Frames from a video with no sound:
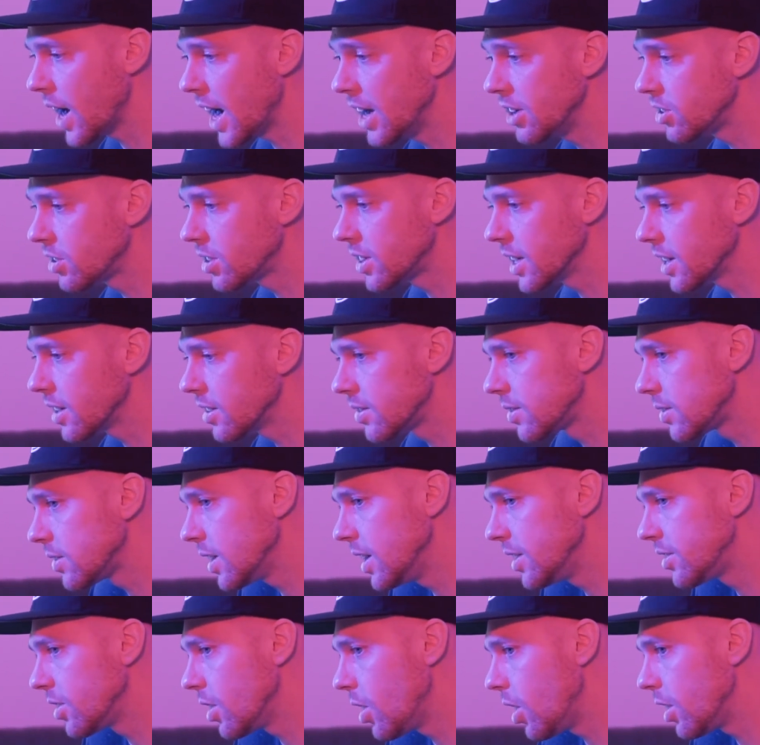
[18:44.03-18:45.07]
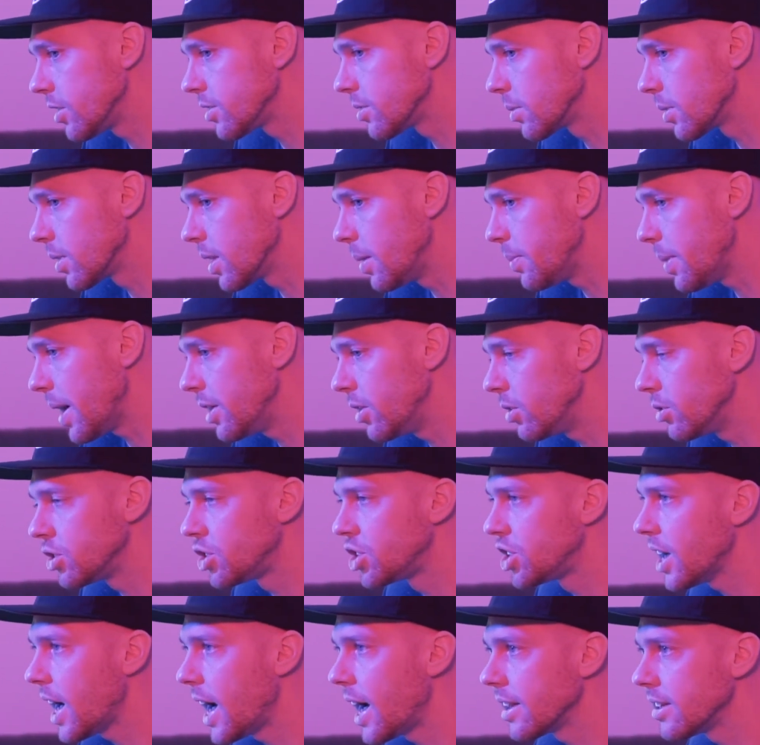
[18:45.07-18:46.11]
I just think it's an awesome clip. I know the
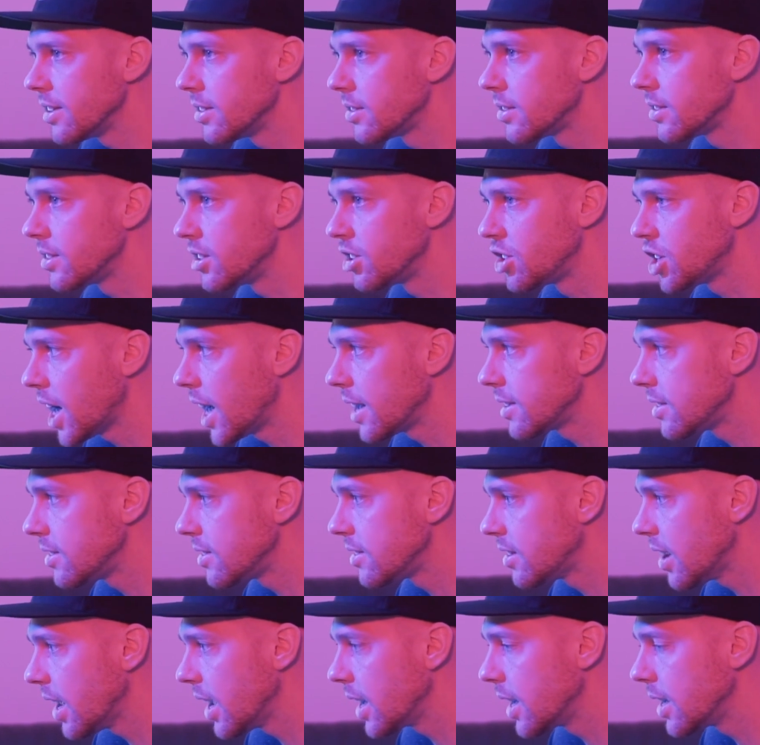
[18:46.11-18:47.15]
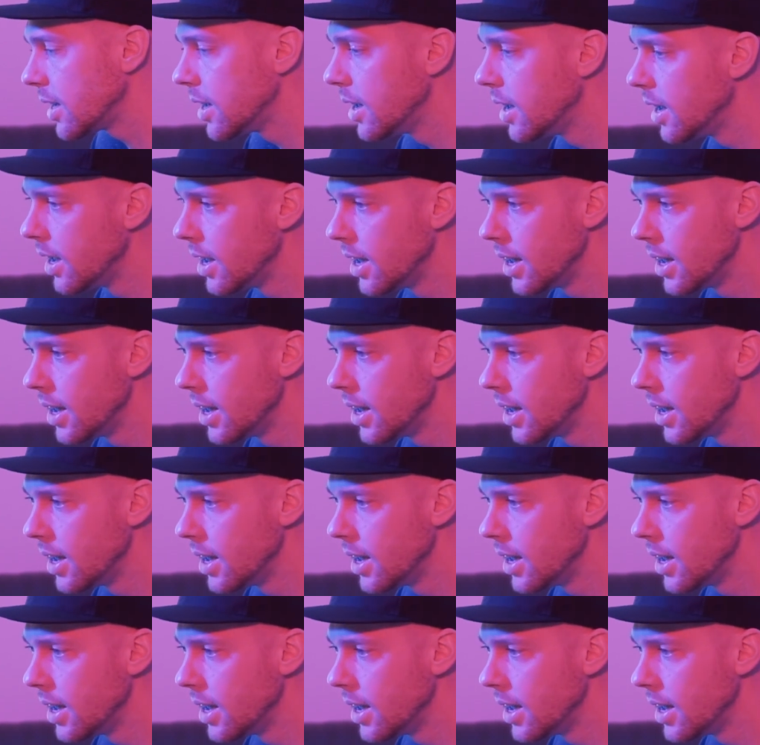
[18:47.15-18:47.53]
shot's insane.